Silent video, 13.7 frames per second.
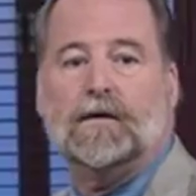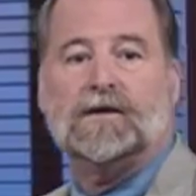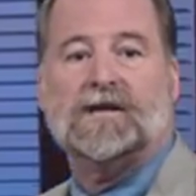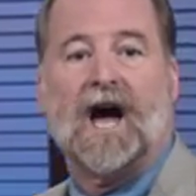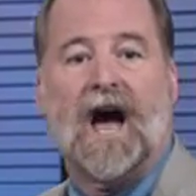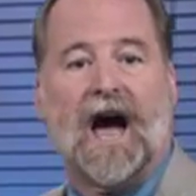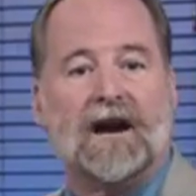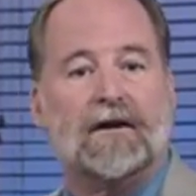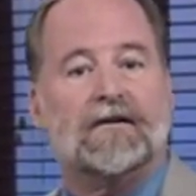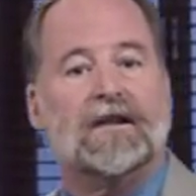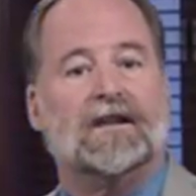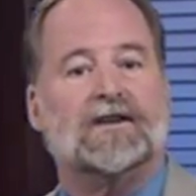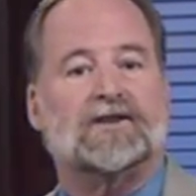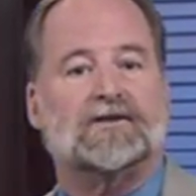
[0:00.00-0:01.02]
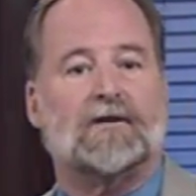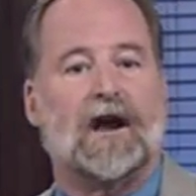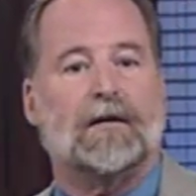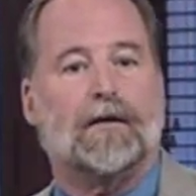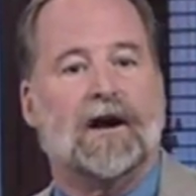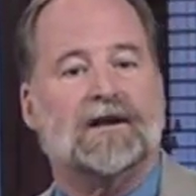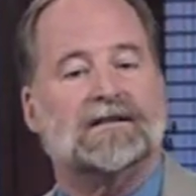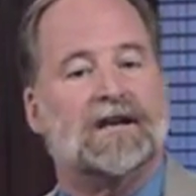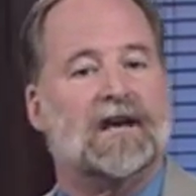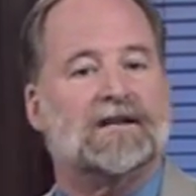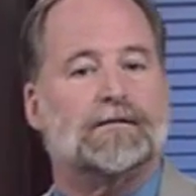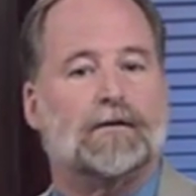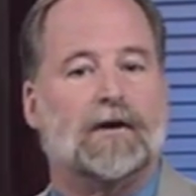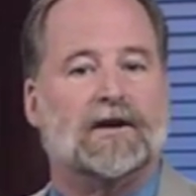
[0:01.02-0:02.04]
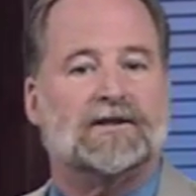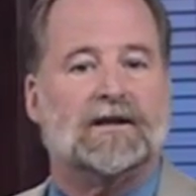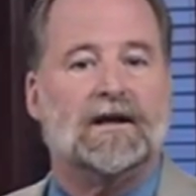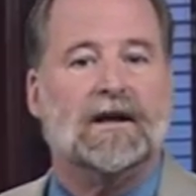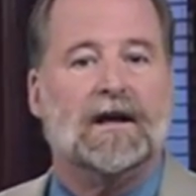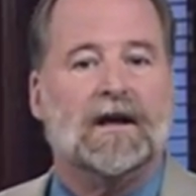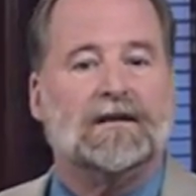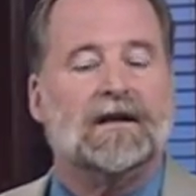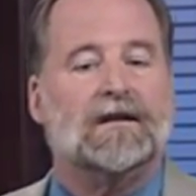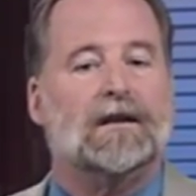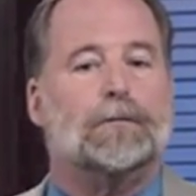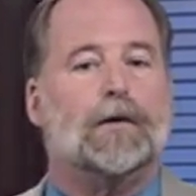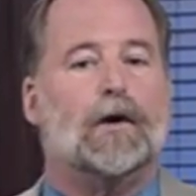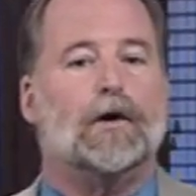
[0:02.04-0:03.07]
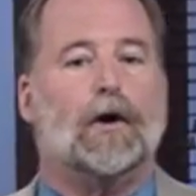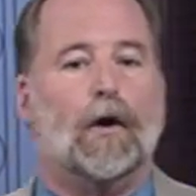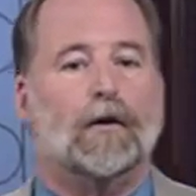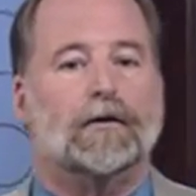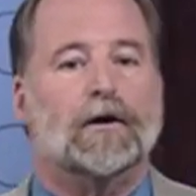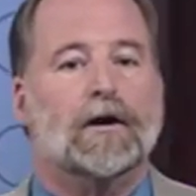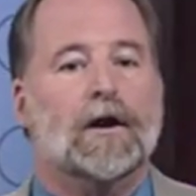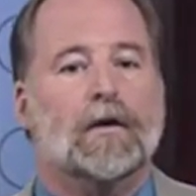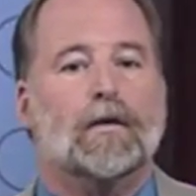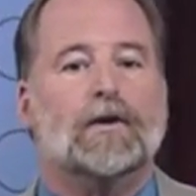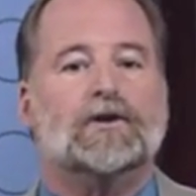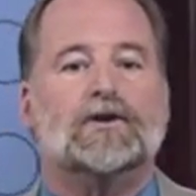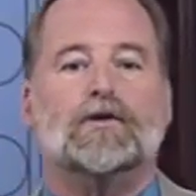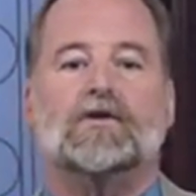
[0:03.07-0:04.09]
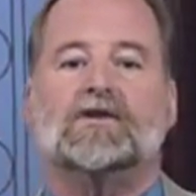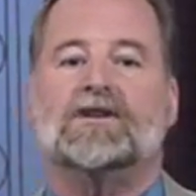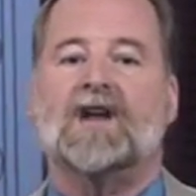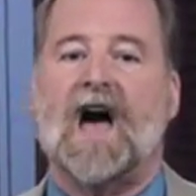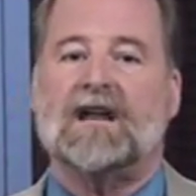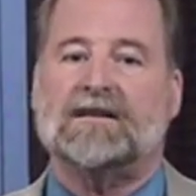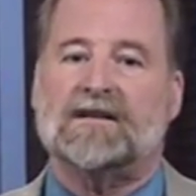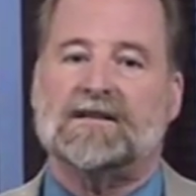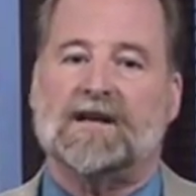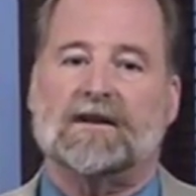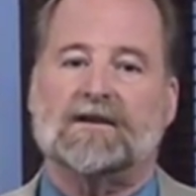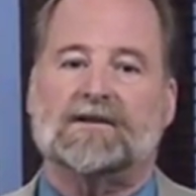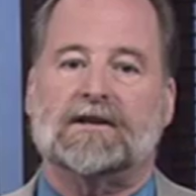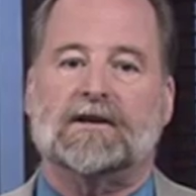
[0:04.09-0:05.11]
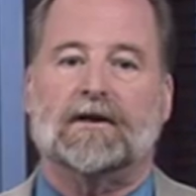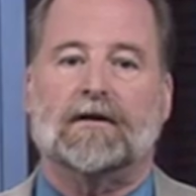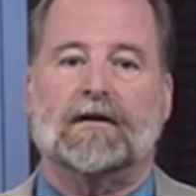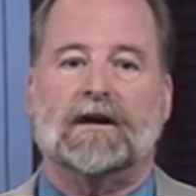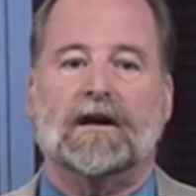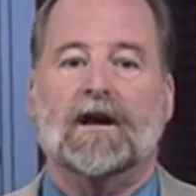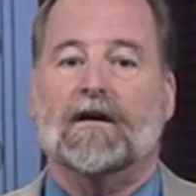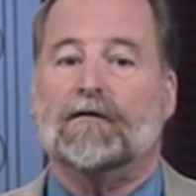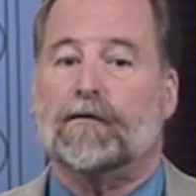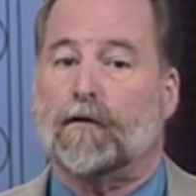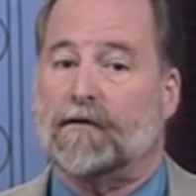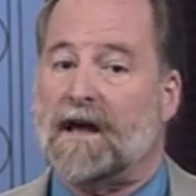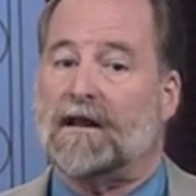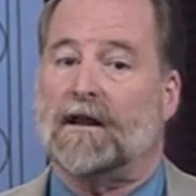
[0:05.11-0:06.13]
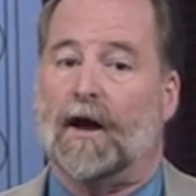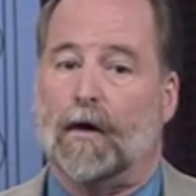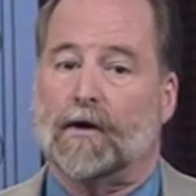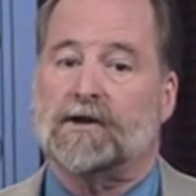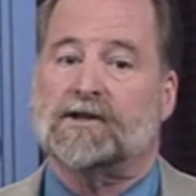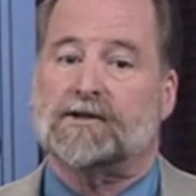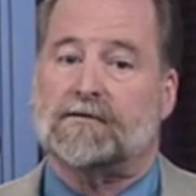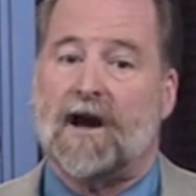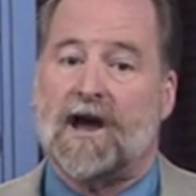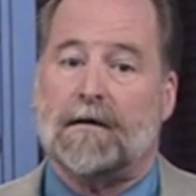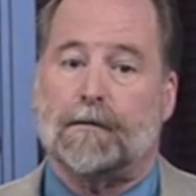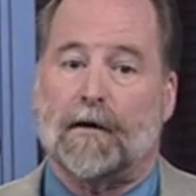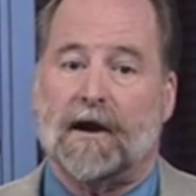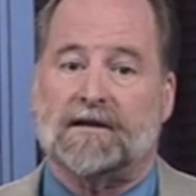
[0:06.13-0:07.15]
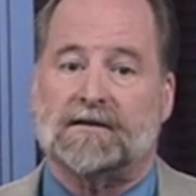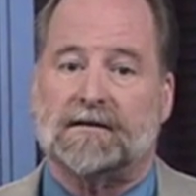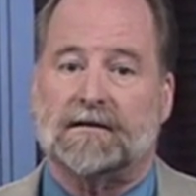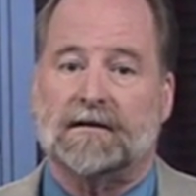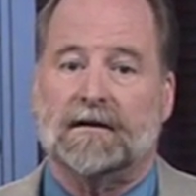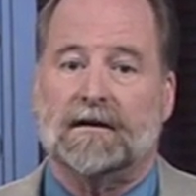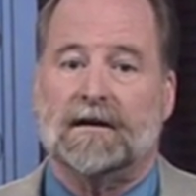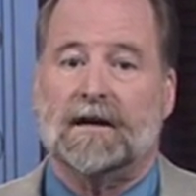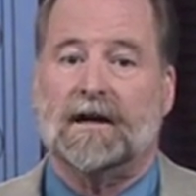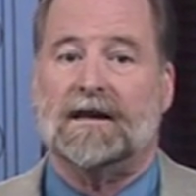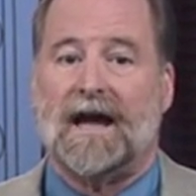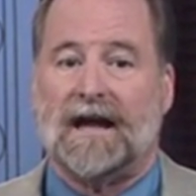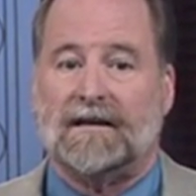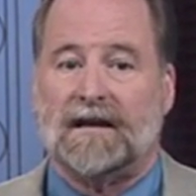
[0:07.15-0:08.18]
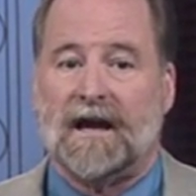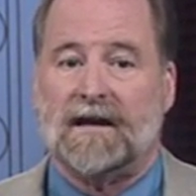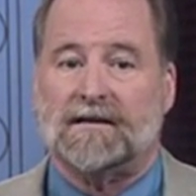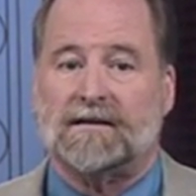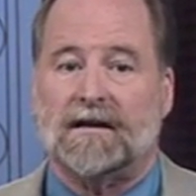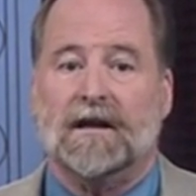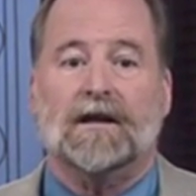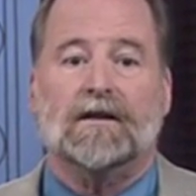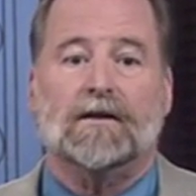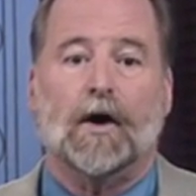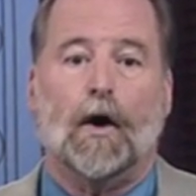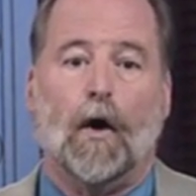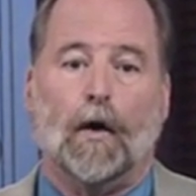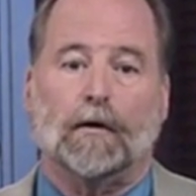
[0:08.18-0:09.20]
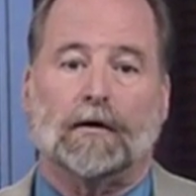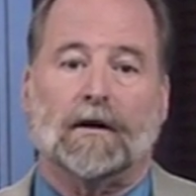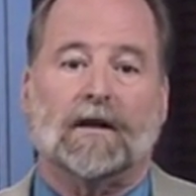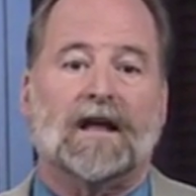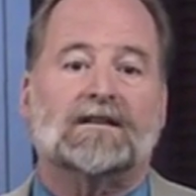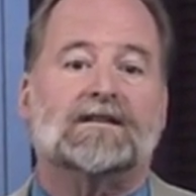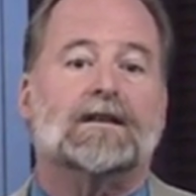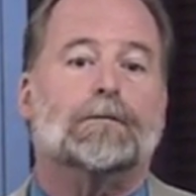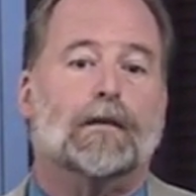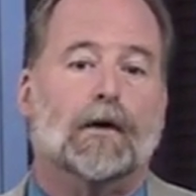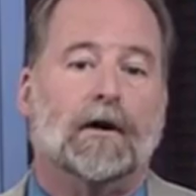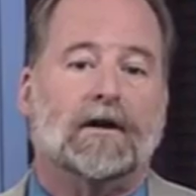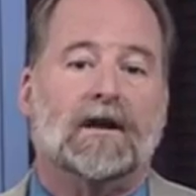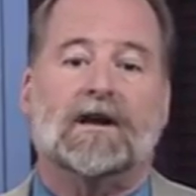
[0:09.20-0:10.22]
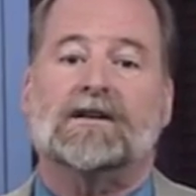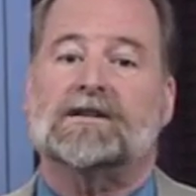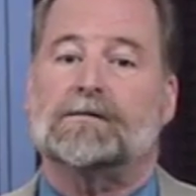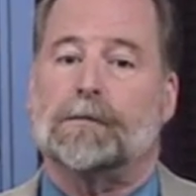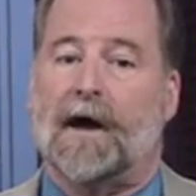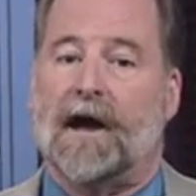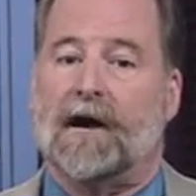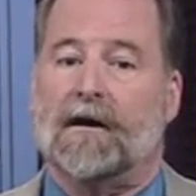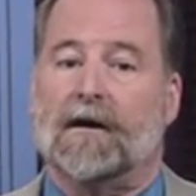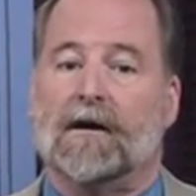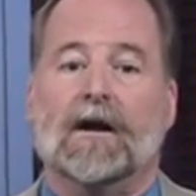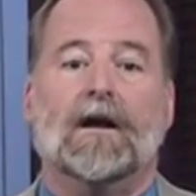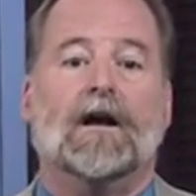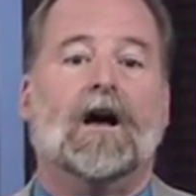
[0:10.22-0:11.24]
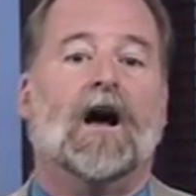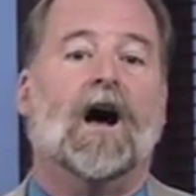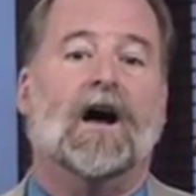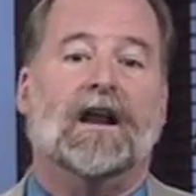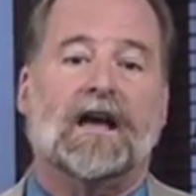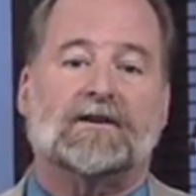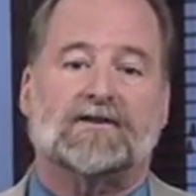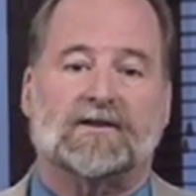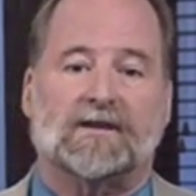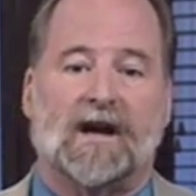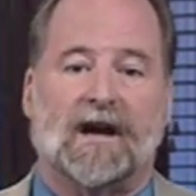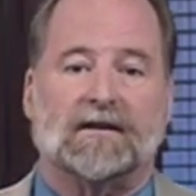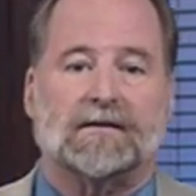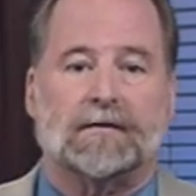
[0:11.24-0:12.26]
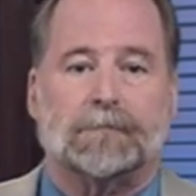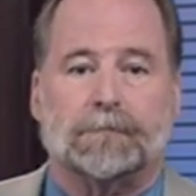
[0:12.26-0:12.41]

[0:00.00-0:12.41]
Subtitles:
is higher than the strike price at expiration, then the put holder would choose not to sell the security for that lower strike price. In that case, the holder lets the put expire unexercised.